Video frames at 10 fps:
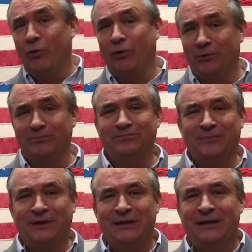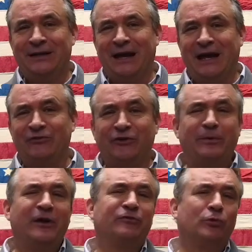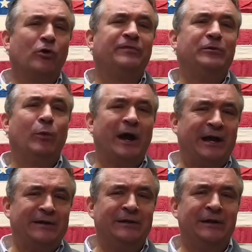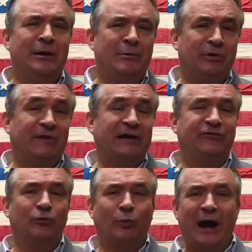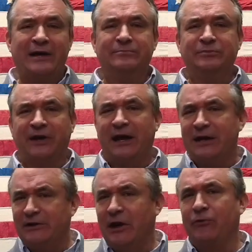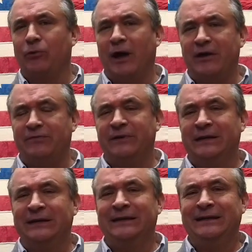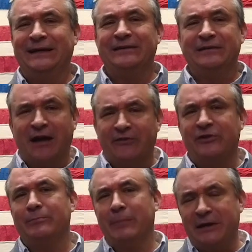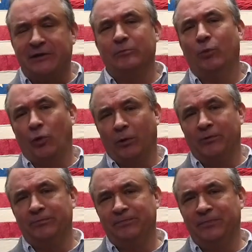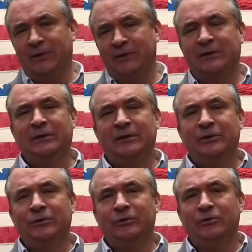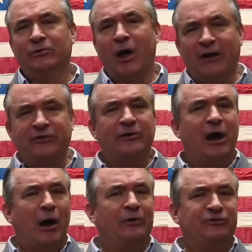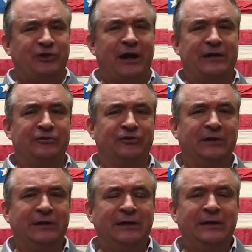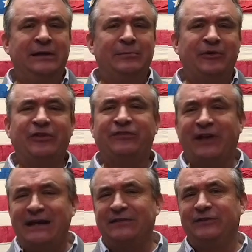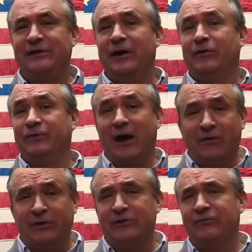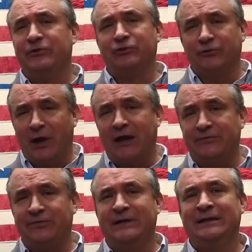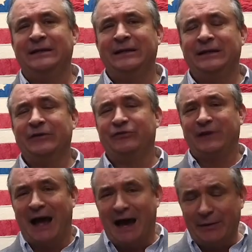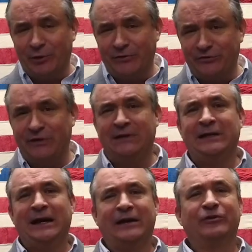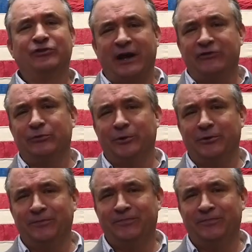moral. And just because Roe v. Wade provides the right to end another life, it doesn't make it moral. Laws can always change, but the sanctity of every individual's life is timeless and unchangeable.